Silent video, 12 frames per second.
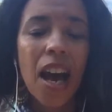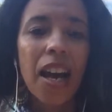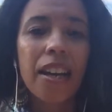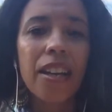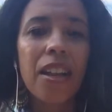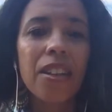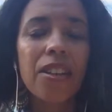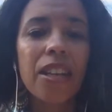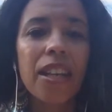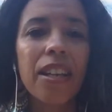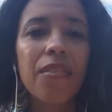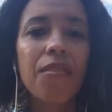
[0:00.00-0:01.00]
Another
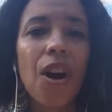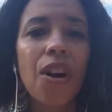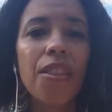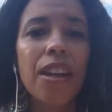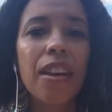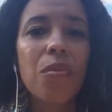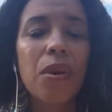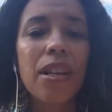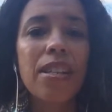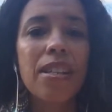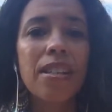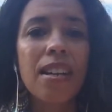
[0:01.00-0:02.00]
key fall then
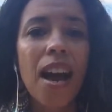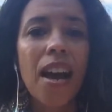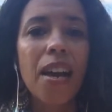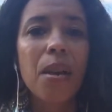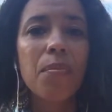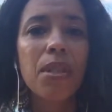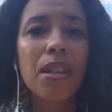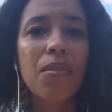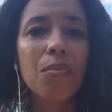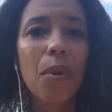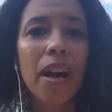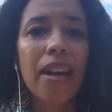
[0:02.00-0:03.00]
was the times
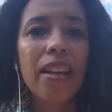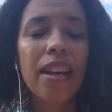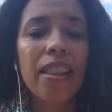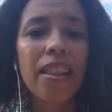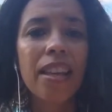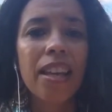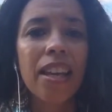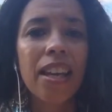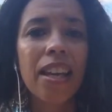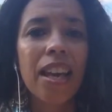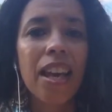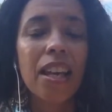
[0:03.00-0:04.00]
when
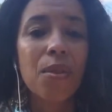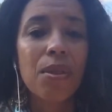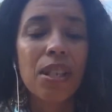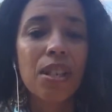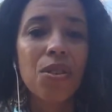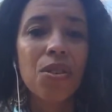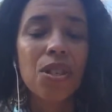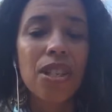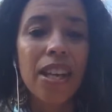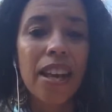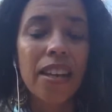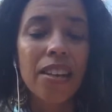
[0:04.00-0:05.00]
there was a huge
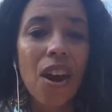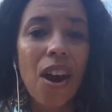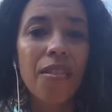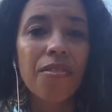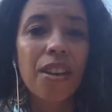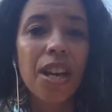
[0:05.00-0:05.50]
standoff